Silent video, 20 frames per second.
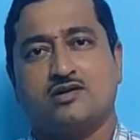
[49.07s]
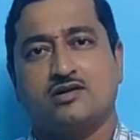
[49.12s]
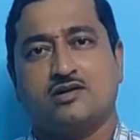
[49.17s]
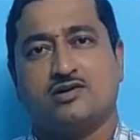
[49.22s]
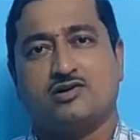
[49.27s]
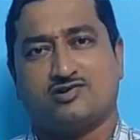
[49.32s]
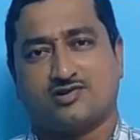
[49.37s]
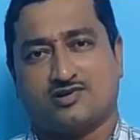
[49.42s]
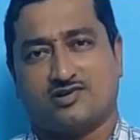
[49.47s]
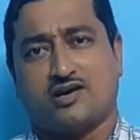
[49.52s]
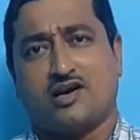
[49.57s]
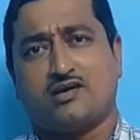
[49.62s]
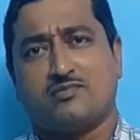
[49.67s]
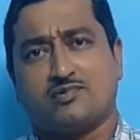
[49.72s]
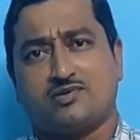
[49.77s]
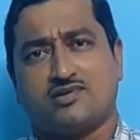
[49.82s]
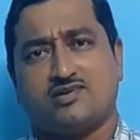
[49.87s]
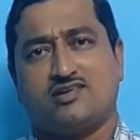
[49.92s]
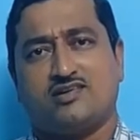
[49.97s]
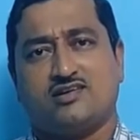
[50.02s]
or
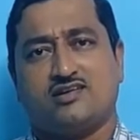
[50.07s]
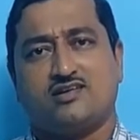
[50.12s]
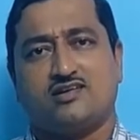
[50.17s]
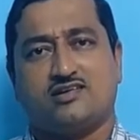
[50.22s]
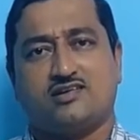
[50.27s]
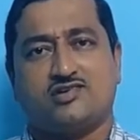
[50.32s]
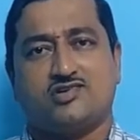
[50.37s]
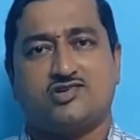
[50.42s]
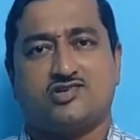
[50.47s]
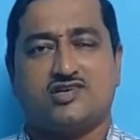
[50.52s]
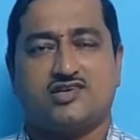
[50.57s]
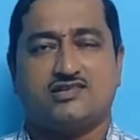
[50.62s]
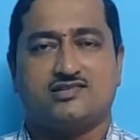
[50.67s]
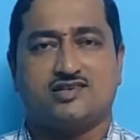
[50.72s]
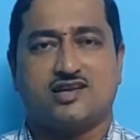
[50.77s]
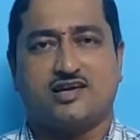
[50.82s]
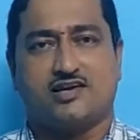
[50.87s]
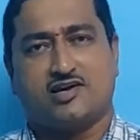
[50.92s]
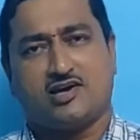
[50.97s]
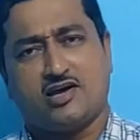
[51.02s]
grammar in English is
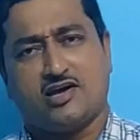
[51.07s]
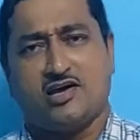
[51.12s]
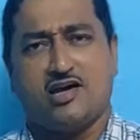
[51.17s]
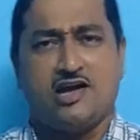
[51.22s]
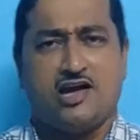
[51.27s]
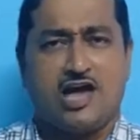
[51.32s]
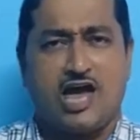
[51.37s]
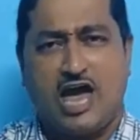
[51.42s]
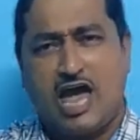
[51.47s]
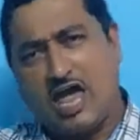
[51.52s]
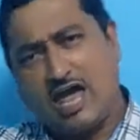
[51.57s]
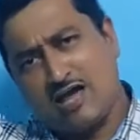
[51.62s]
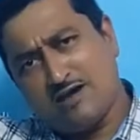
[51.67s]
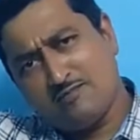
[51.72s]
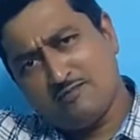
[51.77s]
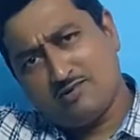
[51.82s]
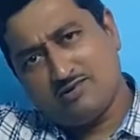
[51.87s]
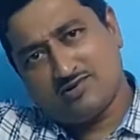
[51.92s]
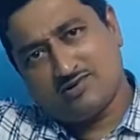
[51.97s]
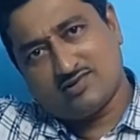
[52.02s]
like
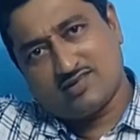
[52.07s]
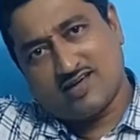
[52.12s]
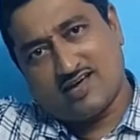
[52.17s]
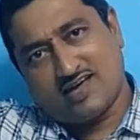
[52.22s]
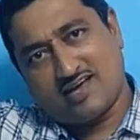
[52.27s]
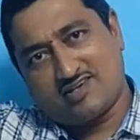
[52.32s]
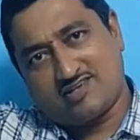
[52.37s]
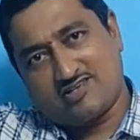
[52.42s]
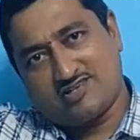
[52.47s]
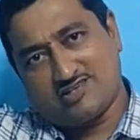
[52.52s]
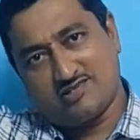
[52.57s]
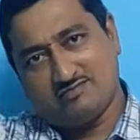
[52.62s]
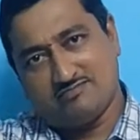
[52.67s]
hammer on the head.